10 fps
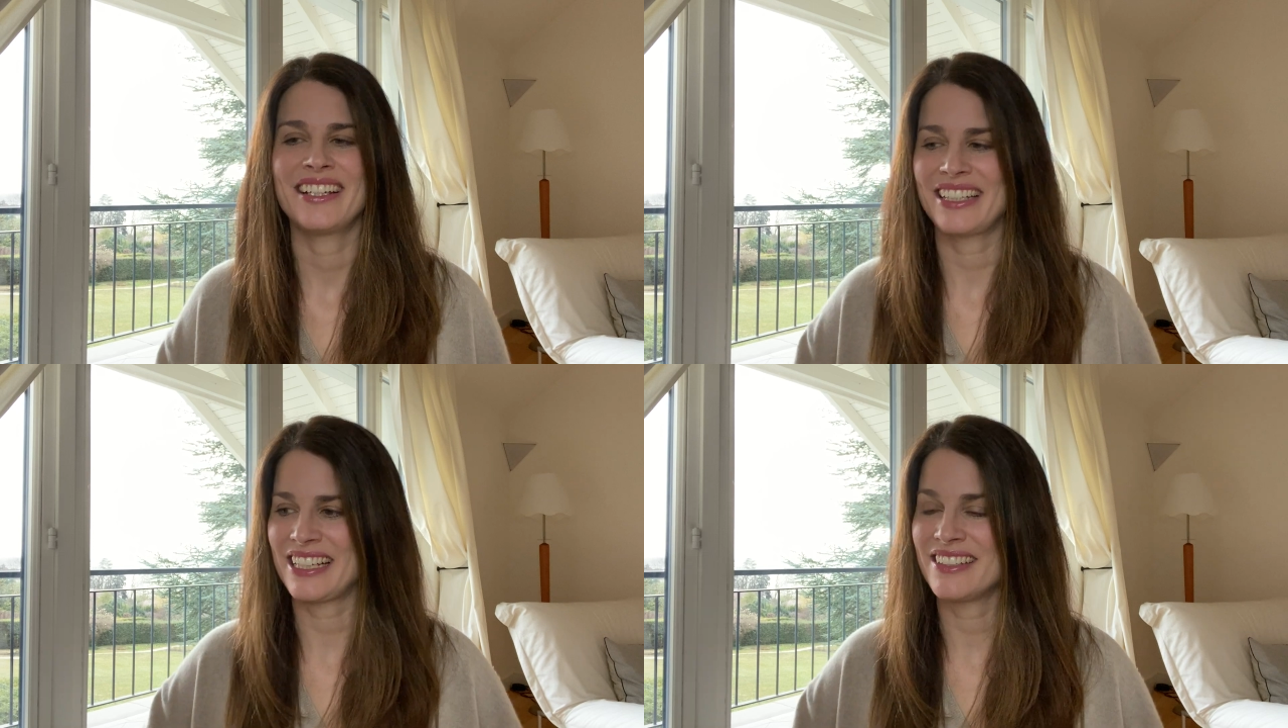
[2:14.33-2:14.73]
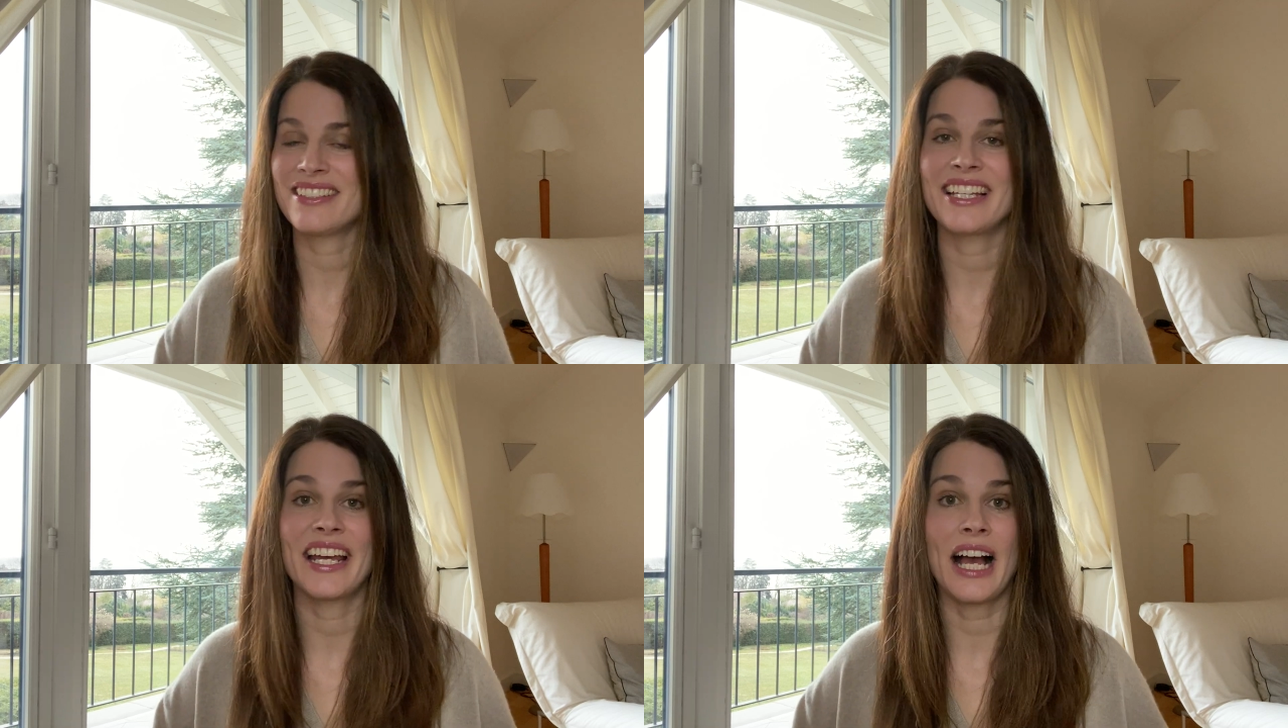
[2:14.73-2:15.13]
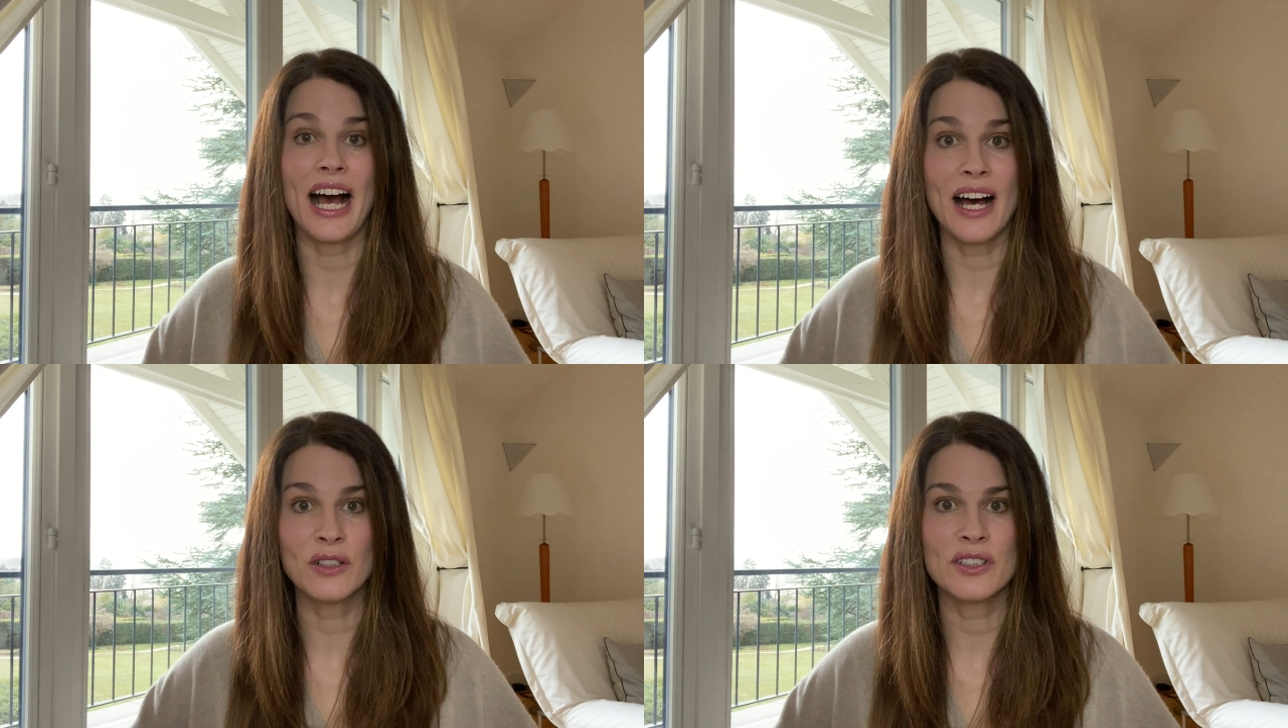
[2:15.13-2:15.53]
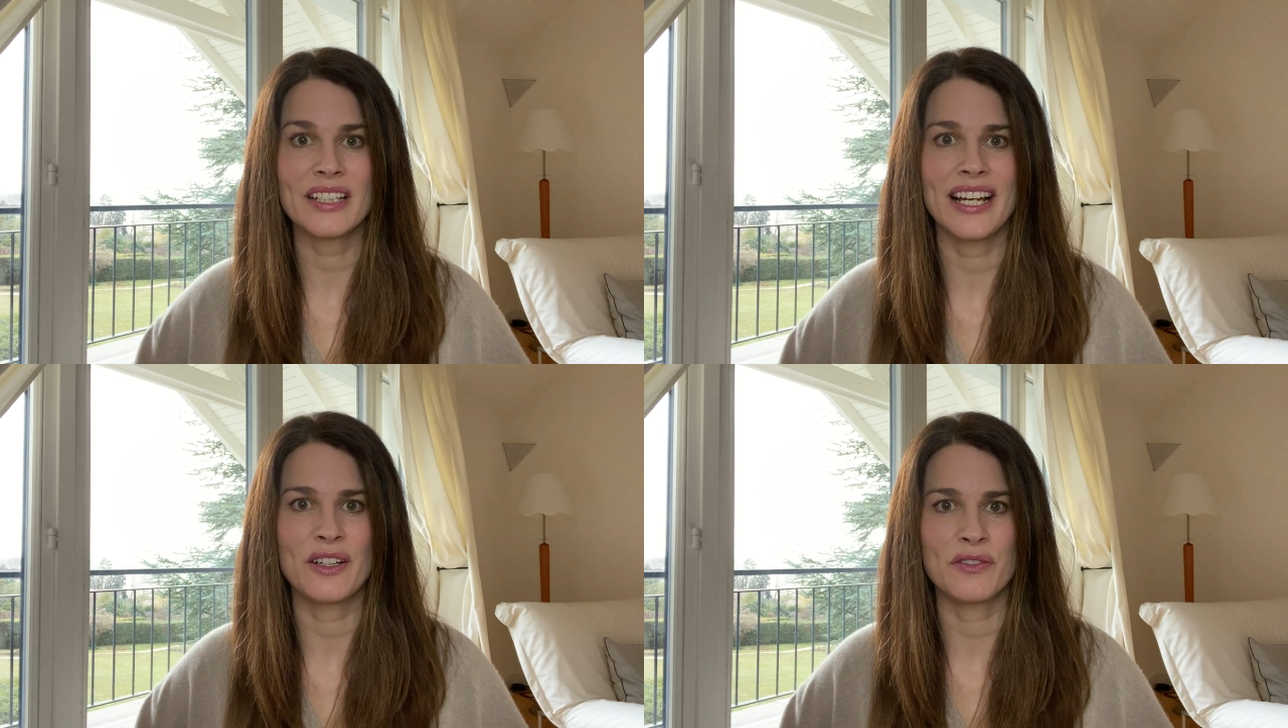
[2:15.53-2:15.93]
can stay
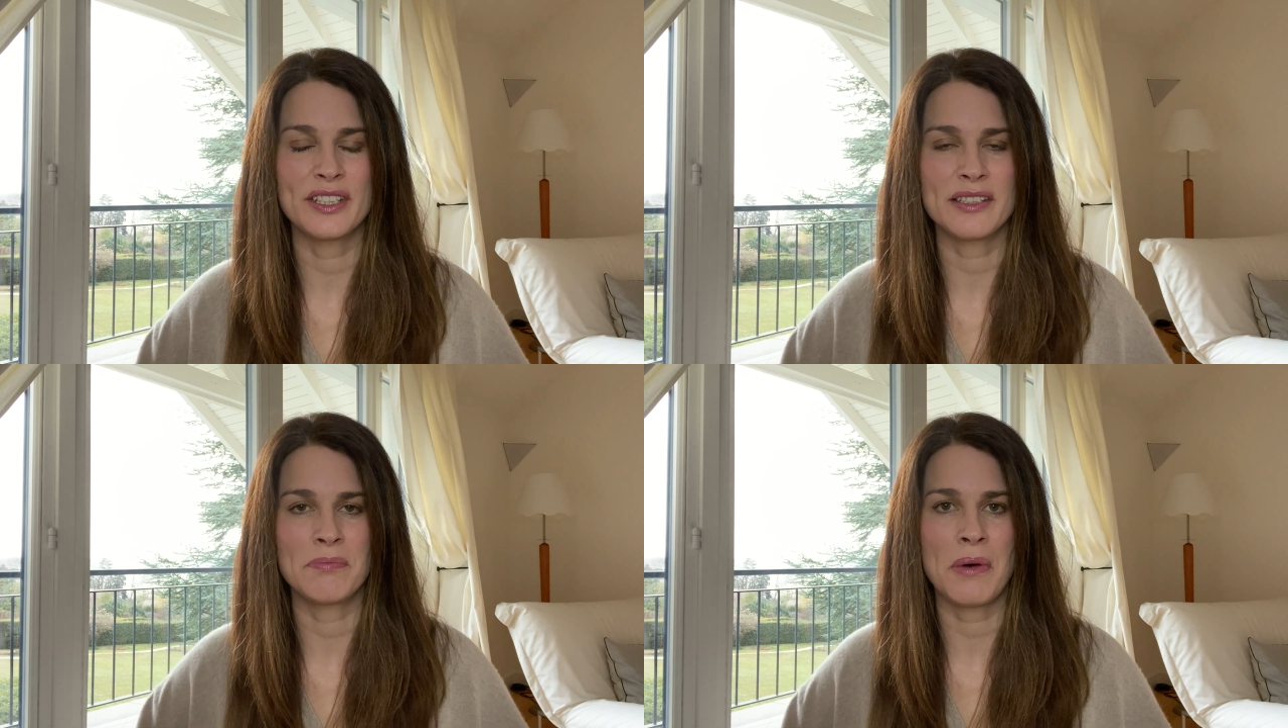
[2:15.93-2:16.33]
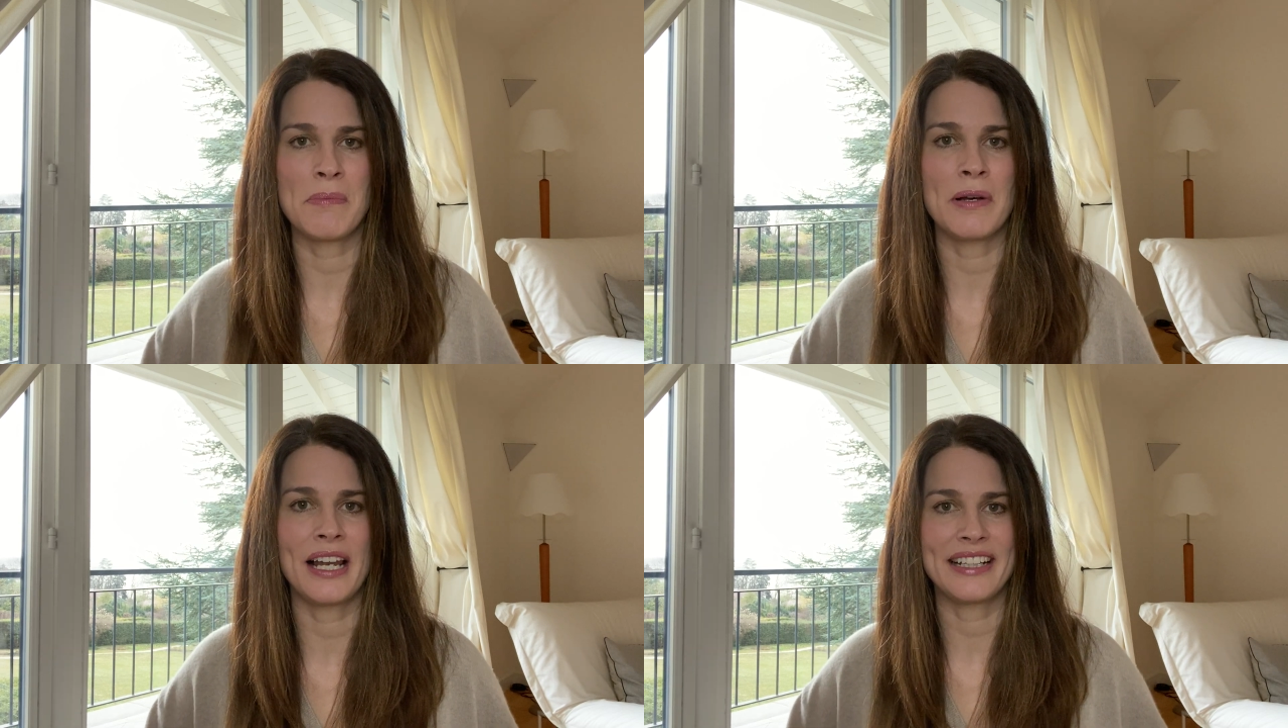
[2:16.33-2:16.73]
outside of this bubble,